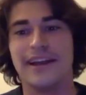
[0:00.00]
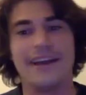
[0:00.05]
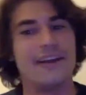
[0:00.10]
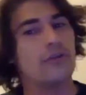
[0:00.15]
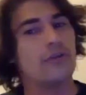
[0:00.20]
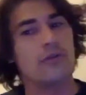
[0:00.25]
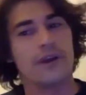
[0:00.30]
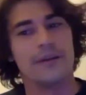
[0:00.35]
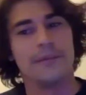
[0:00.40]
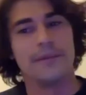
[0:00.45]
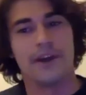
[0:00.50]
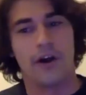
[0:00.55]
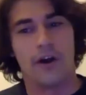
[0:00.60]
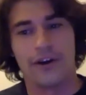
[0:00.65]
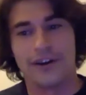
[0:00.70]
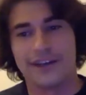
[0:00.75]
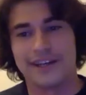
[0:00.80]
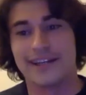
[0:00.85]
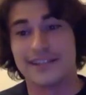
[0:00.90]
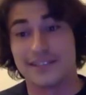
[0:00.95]
incredibly
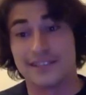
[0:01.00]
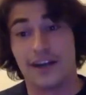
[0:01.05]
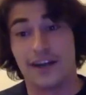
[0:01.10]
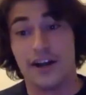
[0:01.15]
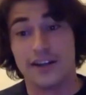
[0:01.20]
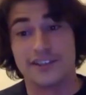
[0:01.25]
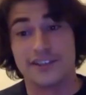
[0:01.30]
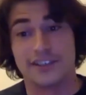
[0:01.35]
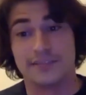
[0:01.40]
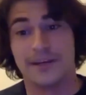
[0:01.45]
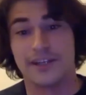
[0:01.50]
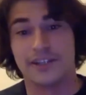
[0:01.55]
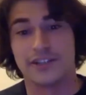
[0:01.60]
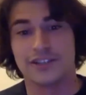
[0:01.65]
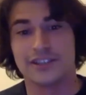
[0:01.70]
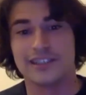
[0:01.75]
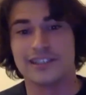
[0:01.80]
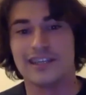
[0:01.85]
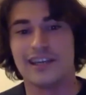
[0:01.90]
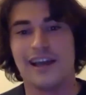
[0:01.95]
hard against us
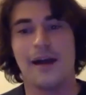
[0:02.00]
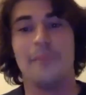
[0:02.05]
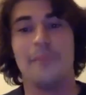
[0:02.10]
especially,